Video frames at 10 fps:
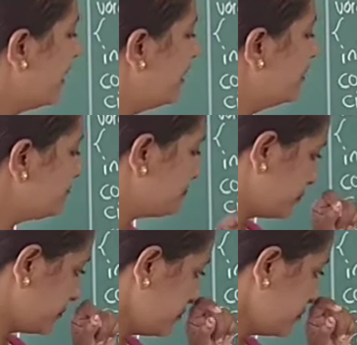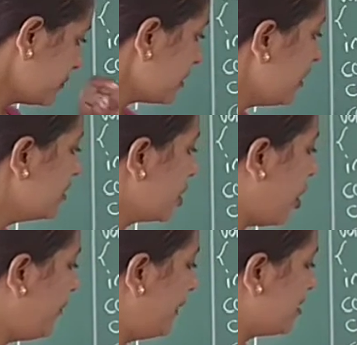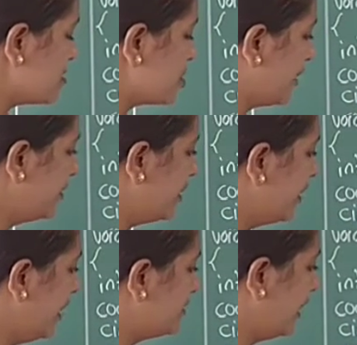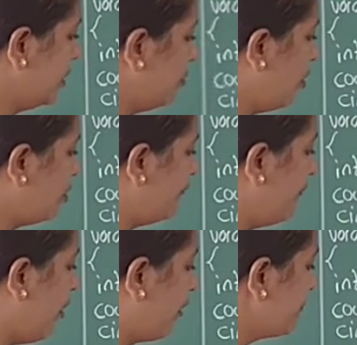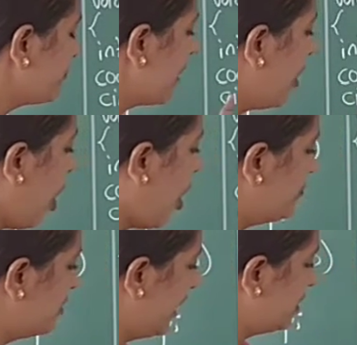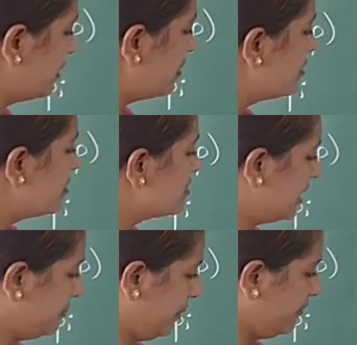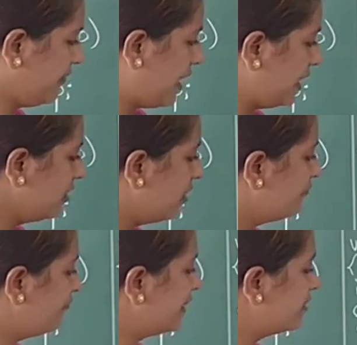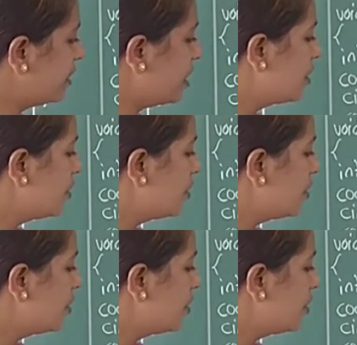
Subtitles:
Here the copy constructor is invoked for object cpy with